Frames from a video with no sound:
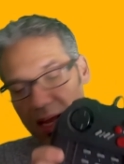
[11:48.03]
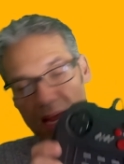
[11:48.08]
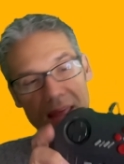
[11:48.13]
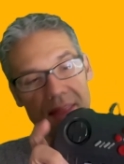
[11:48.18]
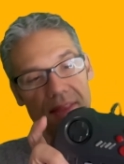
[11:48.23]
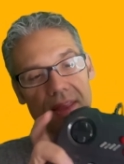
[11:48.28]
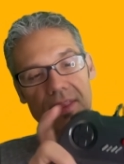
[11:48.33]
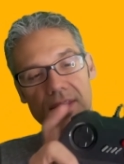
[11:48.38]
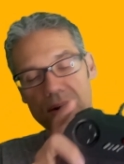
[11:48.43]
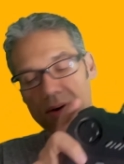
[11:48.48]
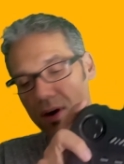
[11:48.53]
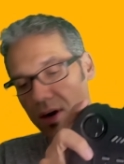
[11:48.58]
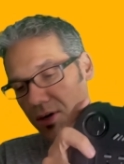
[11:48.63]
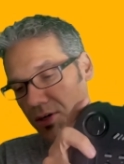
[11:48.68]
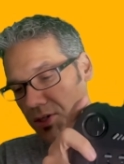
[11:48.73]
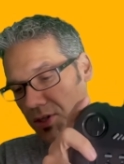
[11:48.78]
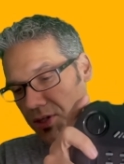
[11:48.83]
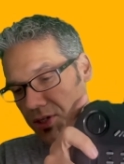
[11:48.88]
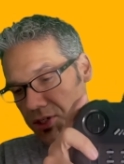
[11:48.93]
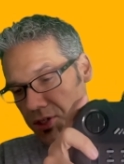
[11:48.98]
and then there
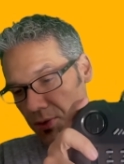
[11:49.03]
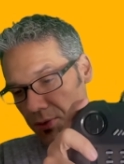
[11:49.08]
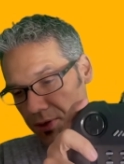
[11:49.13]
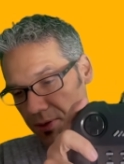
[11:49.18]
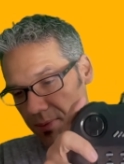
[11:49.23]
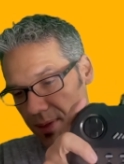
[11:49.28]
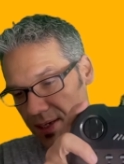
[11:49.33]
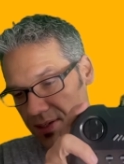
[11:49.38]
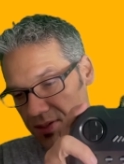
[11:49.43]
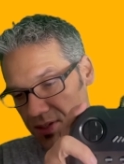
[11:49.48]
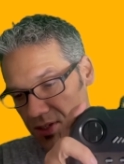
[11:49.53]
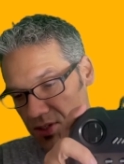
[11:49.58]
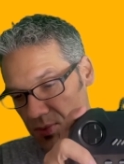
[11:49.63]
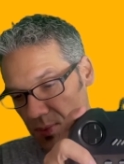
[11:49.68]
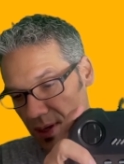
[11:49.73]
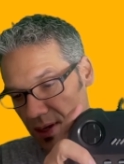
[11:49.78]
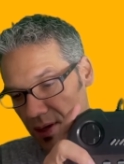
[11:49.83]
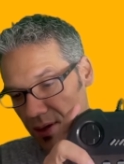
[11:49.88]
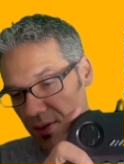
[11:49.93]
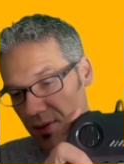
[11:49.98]
are the shoulder buttons as
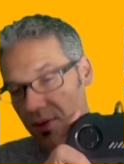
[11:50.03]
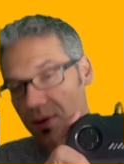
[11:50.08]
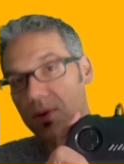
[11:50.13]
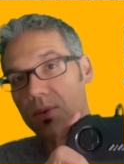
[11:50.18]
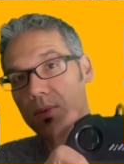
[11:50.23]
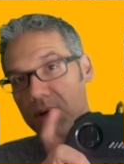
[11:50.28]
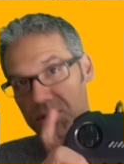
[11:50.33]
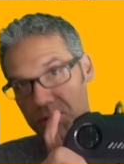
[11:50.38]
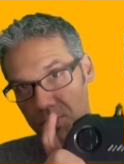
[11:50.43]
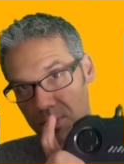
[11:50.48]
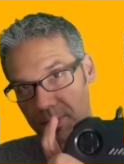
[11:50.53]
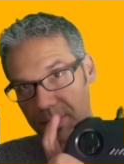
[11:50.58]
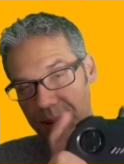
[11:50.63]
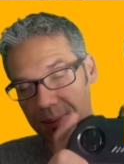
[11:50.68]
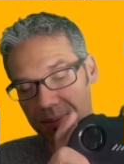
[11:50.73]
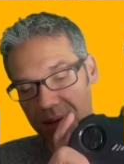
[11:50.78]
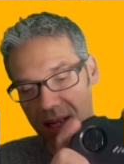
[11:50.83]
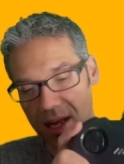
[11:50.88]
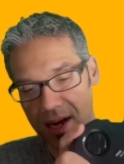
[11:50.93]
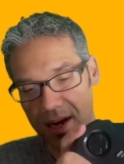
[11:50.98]
well, which will
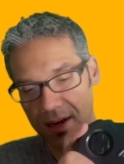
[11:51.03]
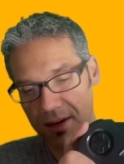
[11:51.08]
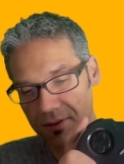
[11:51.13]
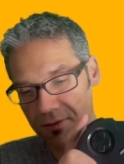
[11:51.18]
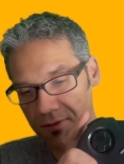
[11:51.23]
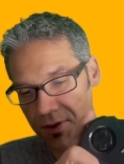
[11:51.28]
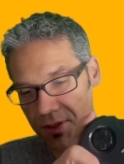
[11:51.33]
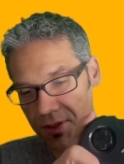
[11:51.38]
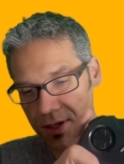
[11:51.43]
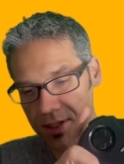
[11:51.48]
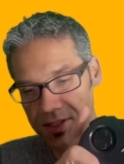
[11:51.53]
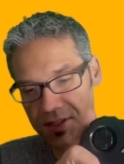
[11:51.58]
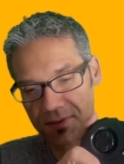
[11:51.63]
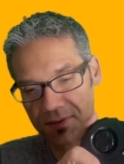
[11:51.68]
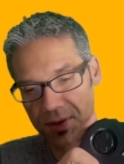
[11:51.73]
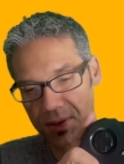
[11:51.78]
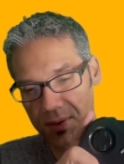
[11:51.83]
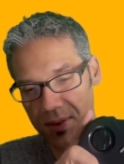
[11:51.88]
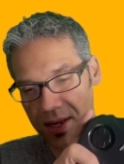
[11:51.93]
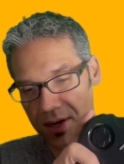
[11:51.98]
be block for those
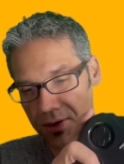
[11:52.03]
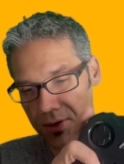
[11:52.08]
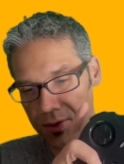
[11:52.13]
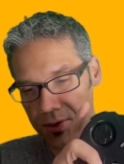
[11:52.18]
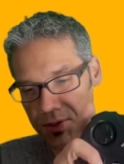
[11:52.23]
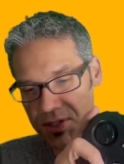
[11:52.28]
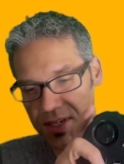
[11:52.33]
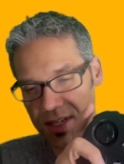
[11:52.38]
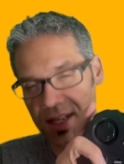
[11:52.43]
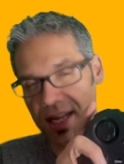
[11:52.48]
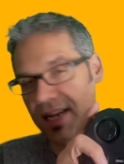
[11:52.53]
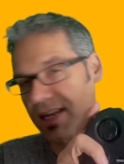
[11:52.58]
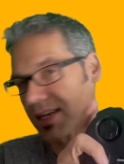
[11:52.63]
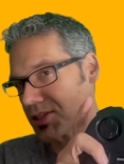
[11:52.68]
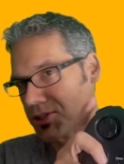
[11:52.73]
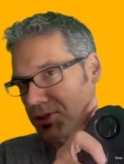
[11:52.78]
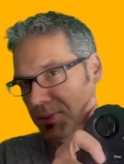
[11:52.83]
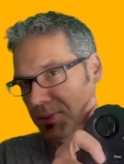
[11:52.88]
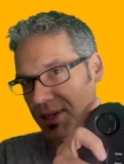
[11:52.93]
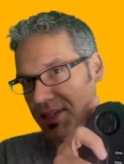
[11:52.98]
of you that are used to like
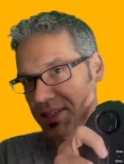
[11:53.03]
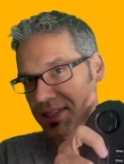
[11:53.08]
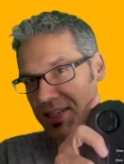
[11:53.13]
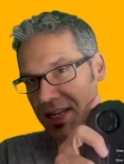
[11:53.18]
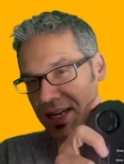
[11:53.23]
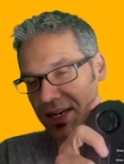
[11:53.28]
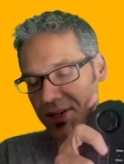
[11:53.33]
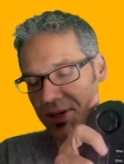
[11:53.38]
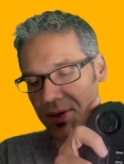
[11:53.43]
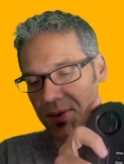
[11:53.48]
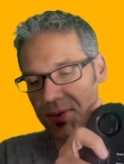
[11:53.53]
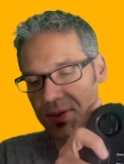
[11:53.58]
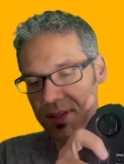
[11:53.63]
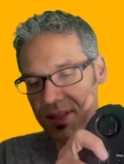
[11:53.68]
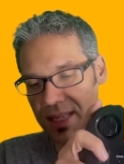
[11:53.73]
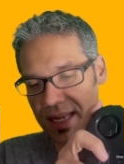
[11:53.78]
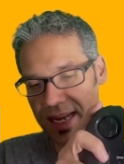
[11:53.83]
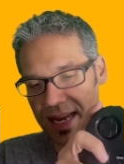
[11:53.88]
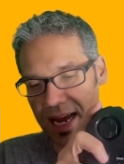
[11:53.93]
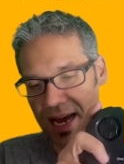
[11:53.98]
a Super Nintendo
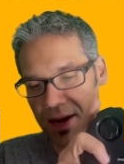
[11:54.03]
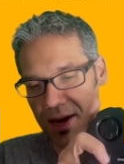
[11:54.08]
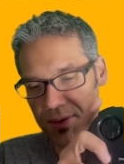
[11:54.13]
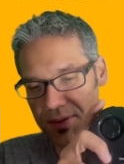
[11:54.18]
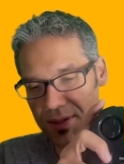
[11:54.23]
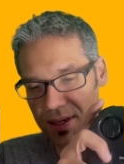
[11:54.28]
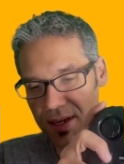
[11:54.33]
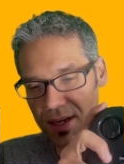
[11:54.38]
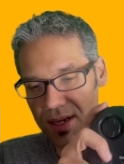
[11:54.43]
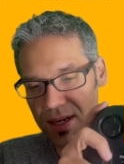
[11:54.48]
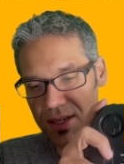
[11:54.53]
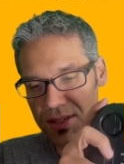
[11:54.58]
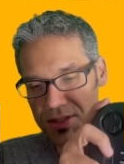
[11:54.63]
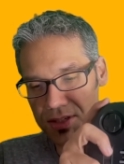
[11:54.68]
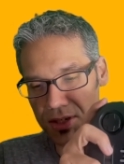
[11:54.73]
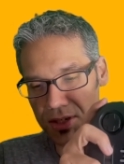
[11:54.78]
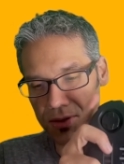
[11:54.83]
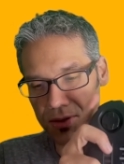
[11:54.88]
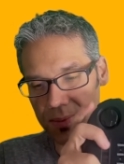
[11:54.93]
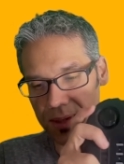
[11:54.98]
layout
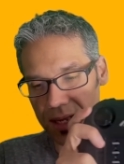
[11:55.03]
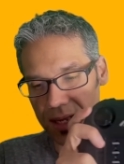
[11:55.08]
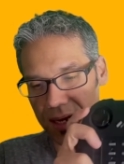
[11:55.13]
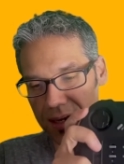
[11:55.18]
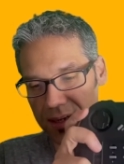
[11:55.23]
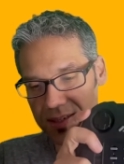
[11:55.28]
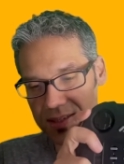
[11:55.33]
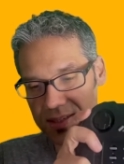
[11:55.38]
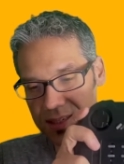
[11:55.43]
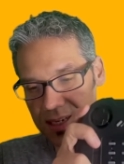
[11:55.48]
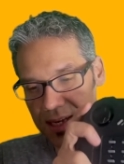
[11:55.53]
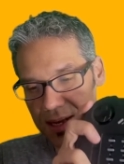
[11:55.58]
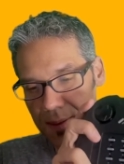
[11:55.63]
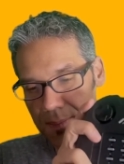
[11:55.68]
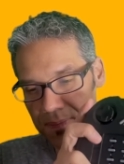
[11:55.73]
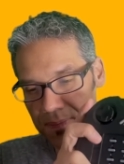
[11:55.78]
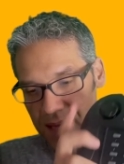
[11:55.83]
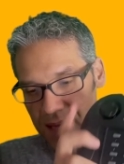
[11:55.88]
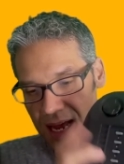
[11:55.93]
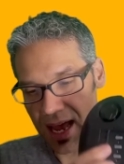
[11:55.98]
to do blocks.
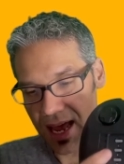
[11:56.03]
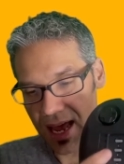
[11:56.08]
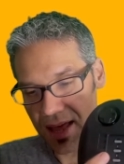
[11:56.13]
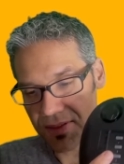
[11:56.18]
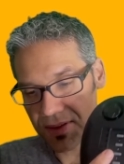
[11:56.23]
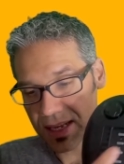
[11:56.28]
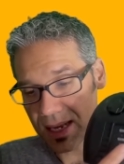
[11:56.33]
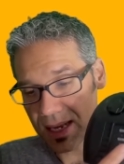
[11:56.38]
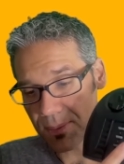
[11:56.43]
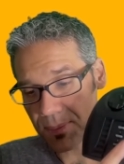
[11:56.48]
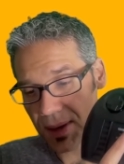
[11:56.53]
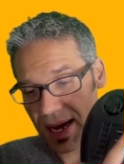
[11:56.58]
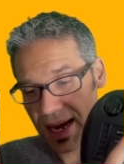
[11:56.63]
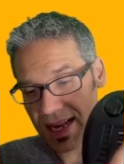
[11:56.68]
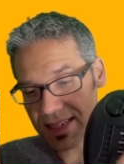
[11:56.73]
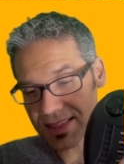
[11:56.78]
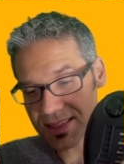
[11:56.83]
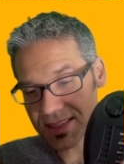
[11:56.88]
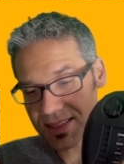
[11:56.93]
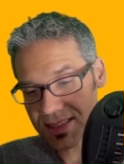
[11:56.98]
The
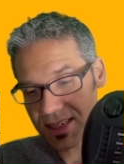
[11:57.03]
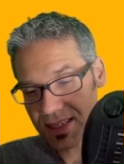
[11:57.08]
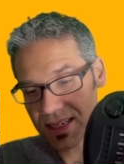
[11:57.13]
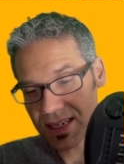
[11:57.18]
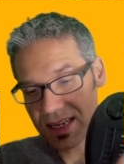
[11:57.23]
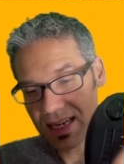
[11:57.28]
keypads,